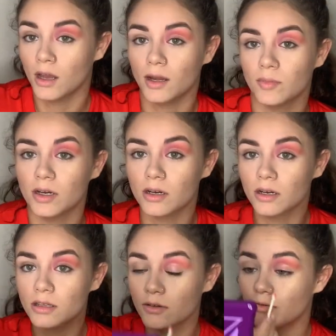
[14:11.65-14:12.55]
I'm not
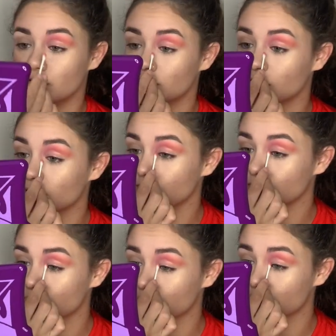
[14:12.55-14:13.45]
cutting the full
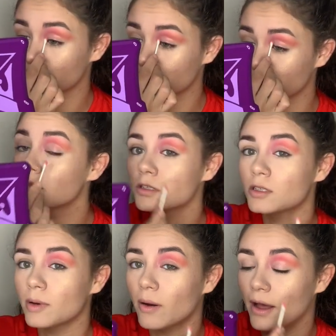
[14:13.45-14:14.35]
crease, just
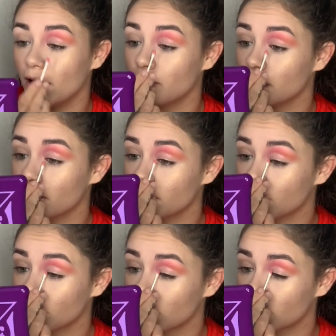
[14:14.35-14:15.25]
about halfway, I
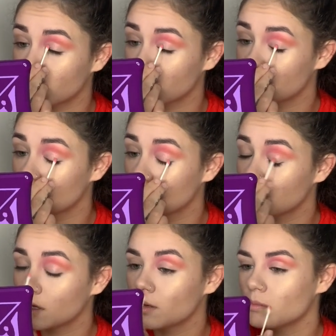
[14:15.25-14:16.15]
think,
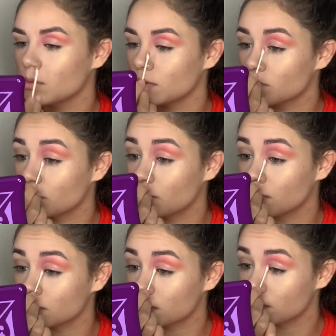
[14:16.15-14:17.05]
maybe
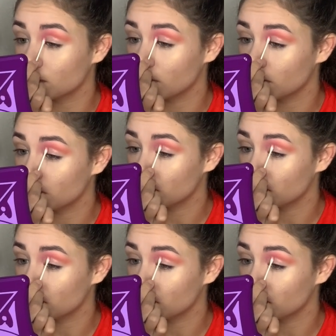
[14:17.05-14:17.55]
3/4 of the way.